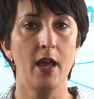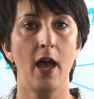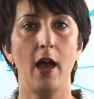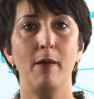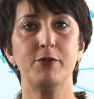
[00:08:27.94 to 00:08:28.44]

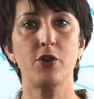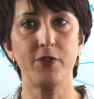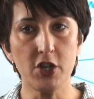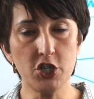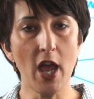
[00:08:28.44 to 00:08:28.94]
Um, so if
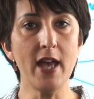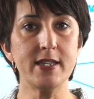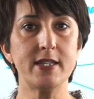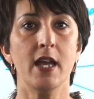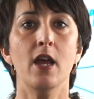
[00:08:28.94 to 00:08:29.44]
you
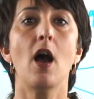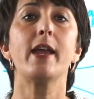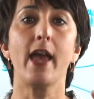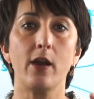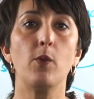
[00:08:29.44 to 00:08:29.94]
just, again,